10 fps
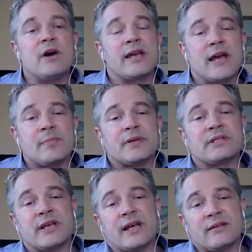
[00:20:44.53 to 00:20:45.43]
team on
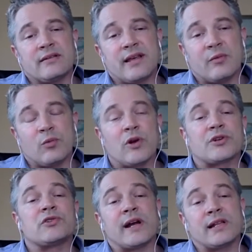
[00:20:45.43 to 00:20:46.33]
campus that
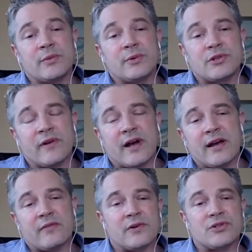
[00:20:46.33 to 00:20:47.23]
works directly with
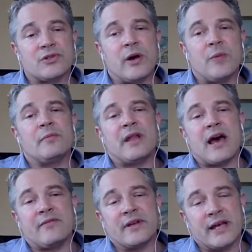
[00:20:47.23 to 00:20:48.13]
survivors to
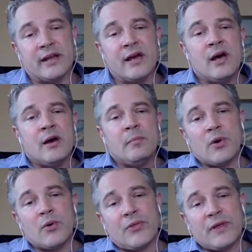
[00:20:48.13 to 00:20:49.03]
help them navigate
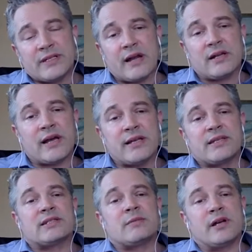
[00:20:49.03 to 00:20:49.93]
both the
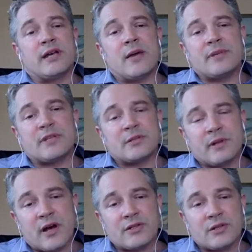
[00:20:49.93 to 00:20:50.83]
Title IX system on
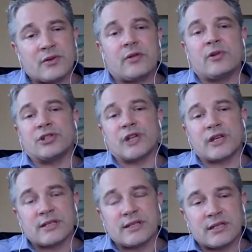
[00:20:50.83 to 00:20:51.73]
campus, but also the
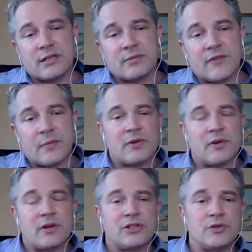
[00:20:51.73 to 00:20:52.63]
criminal justice system if
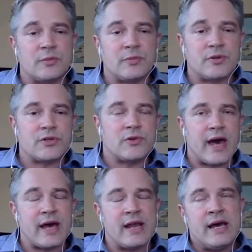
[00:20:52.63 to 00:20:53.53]
they choose to
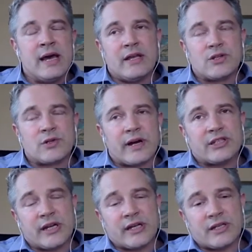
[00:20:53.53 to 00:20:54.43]
pursue that. And
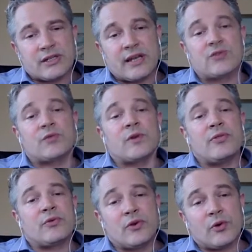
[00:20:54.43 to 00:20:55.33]
so I got a chance.
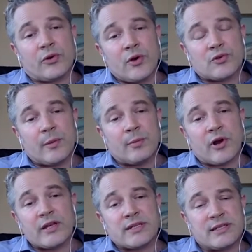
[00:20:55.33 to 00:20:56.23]
That's run through the North Coast
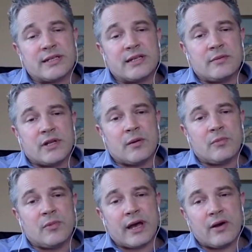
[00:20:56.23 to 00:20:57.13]
Rape Crisis
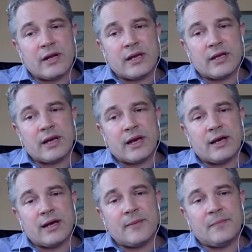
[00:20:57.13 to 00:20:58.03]
team in Humboldt
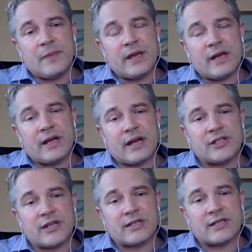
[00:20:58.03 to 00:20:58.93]
County, and
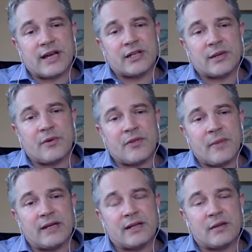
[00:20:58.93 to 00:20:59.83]
I got a chance to catch
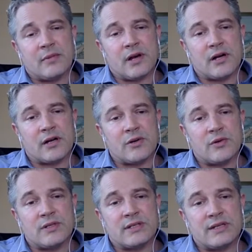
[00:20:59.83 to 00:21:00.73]
up with Amanda
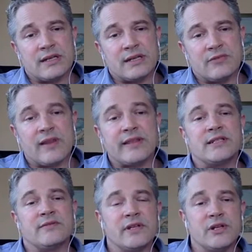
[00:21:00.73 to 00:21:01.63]
LeBlanc, who is the
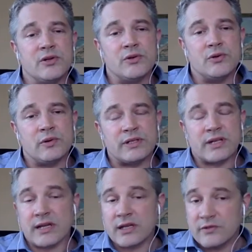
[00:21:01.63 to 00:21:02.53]
relatively
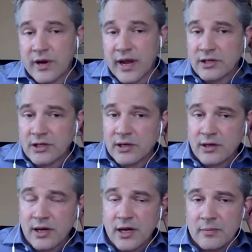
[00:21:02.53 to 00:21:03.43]
new executive
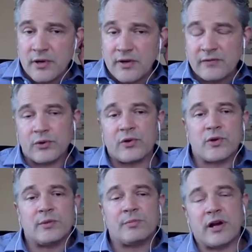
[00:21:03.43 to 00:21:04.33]
director of
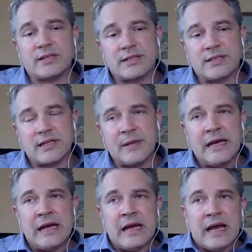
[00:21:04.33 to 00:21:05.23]
North Coast Rape Crisis team,